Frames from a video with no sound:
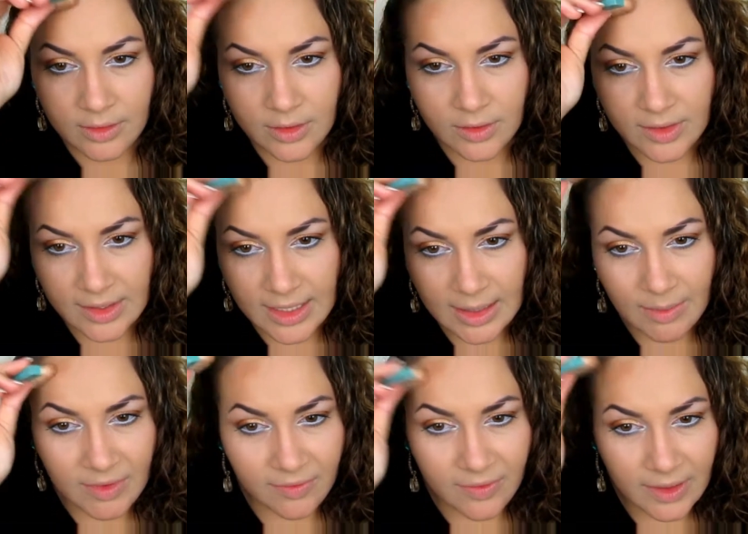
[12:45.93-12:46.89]
So it's going to
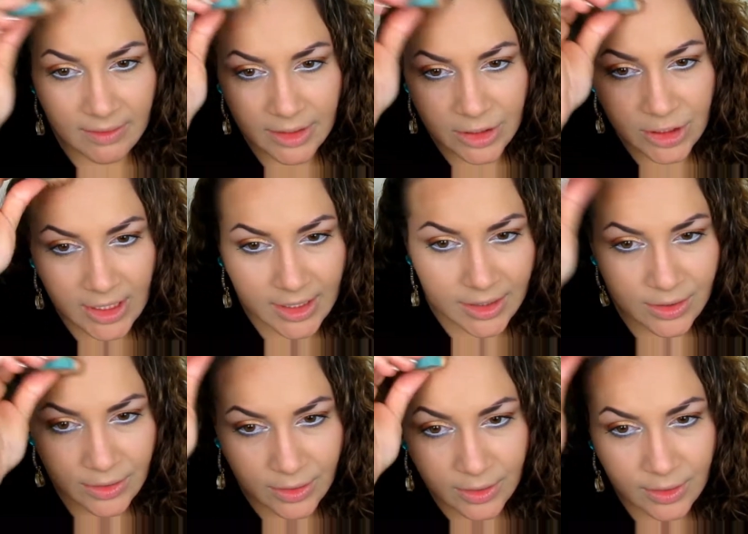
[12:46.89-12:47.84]
be very
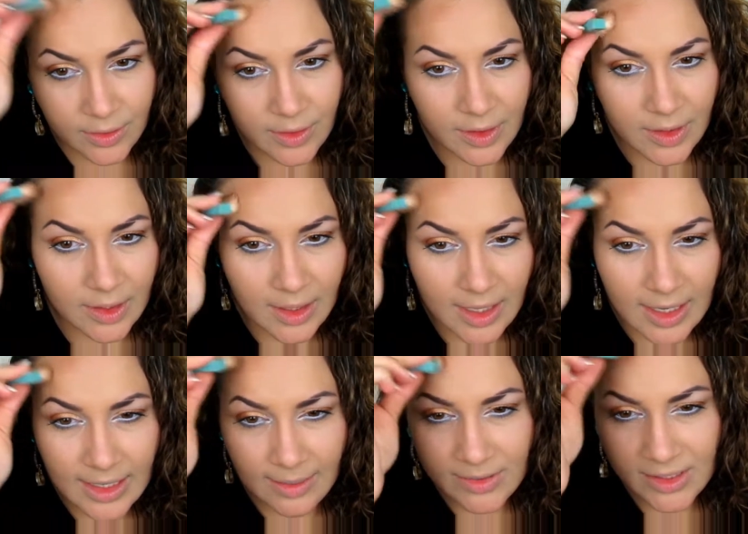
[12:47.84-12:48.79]
gentle.
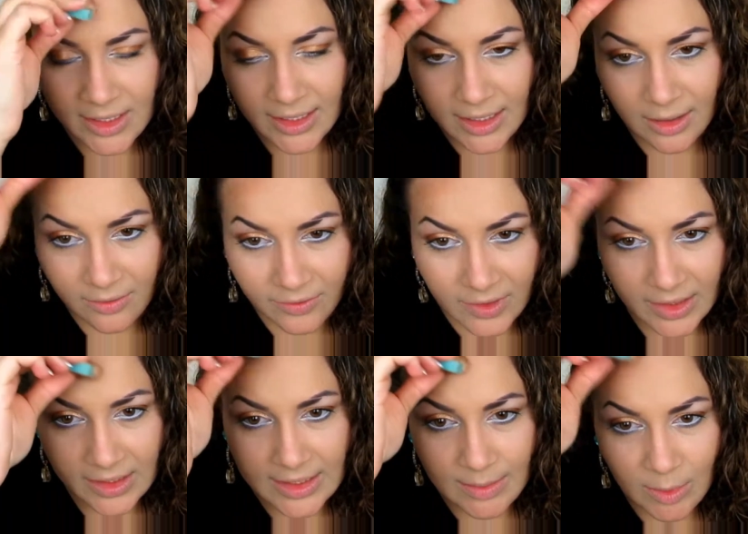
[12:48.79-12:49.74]
I absolutely love
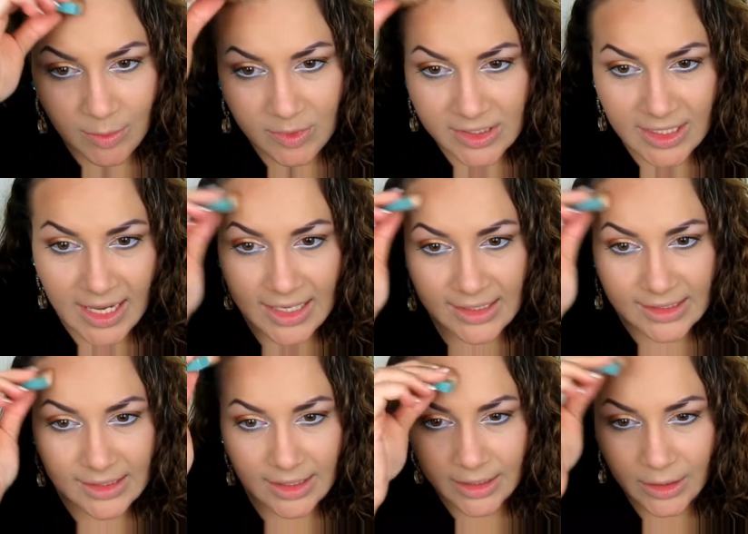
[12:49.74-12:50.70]
this. I'm
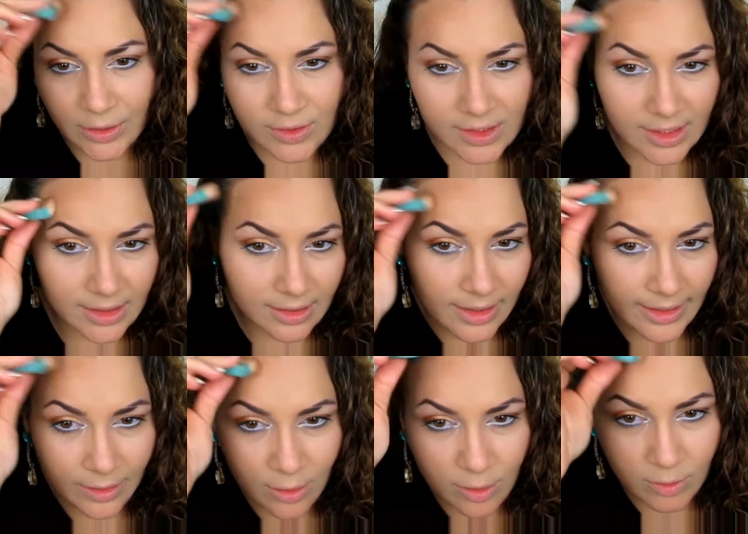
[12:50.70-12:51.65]
obsessed. I use it in
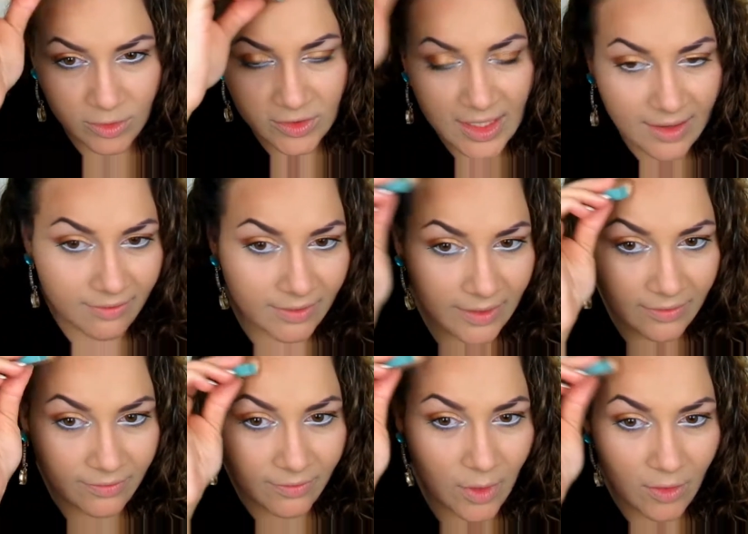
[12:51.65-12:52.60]
like almost
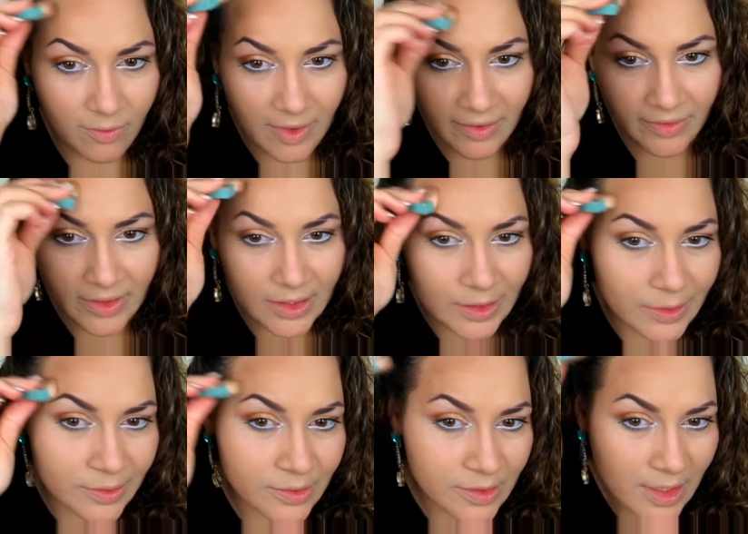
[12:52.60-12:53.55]
every of my
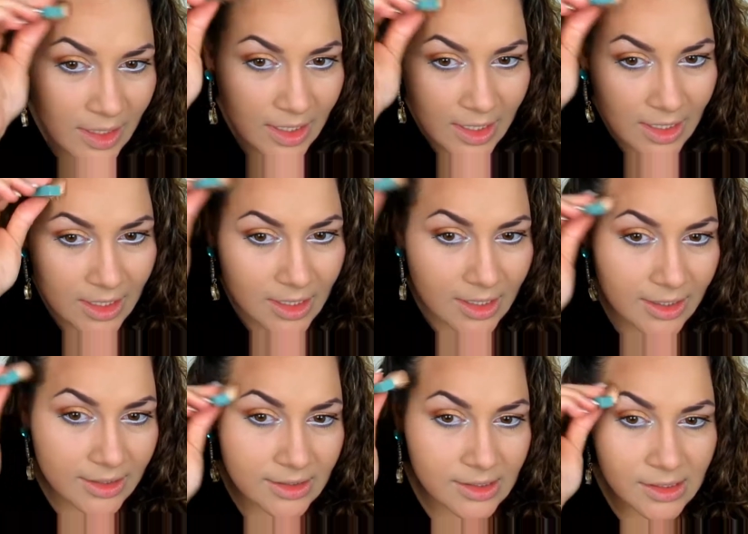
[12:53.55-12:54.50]
videos.
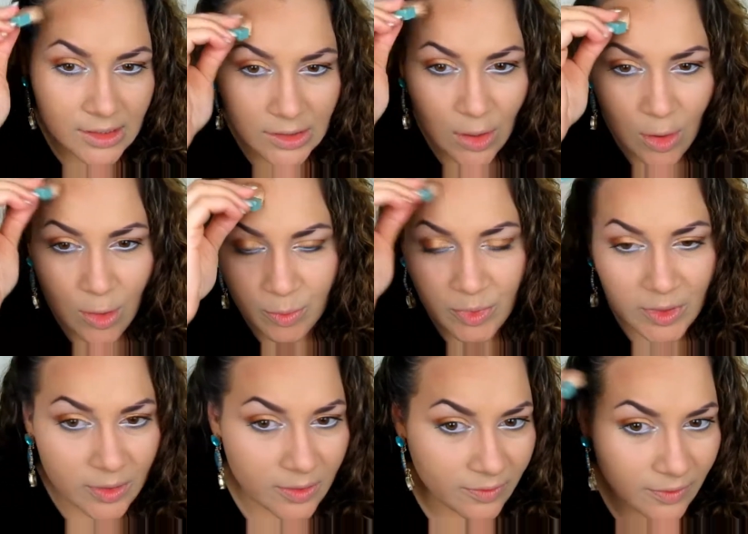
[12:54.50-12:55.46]
It's so
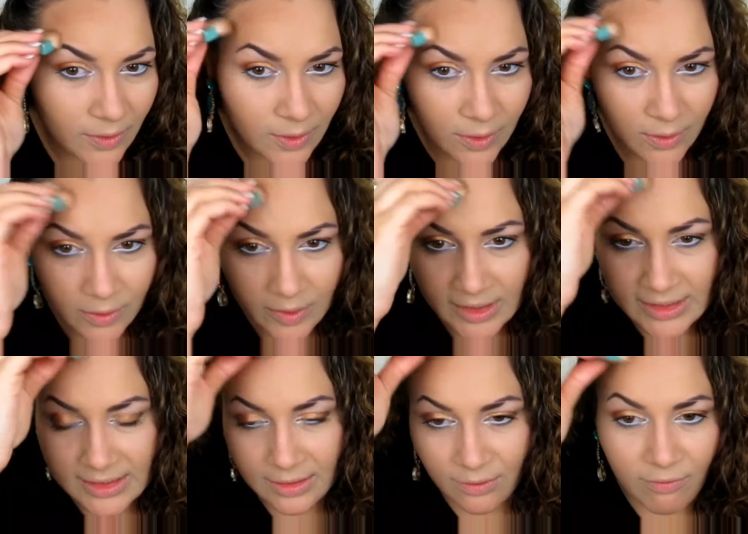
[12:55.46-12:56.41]
beautiful.
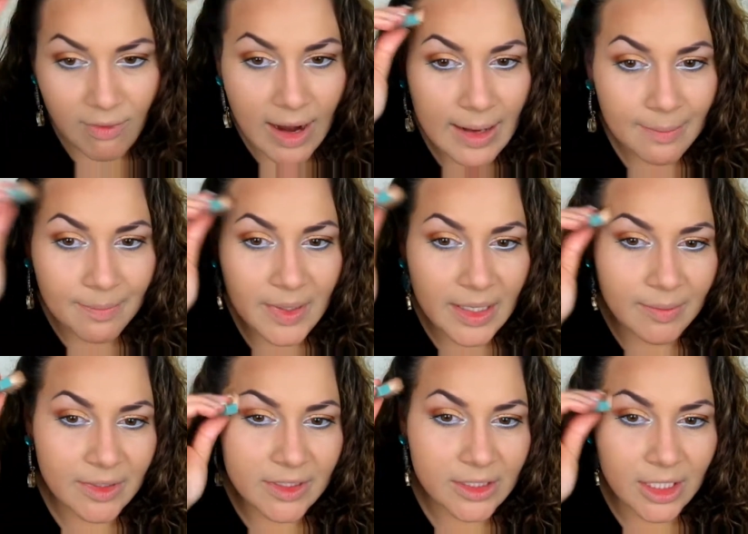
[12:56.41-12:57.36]
It's the right
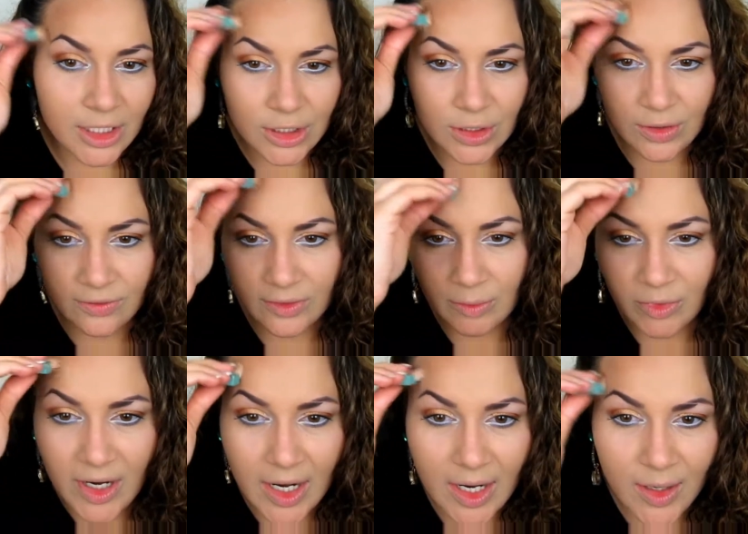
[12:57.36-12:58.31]
pigmentation of the
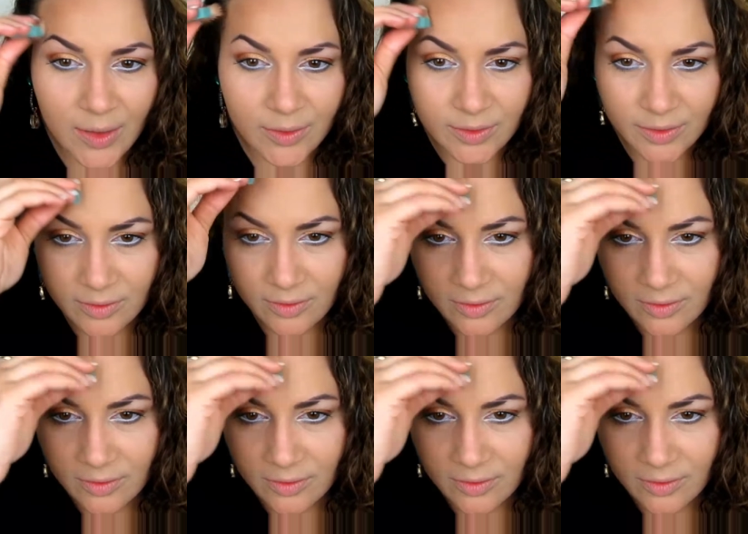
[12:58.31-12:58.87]
brown,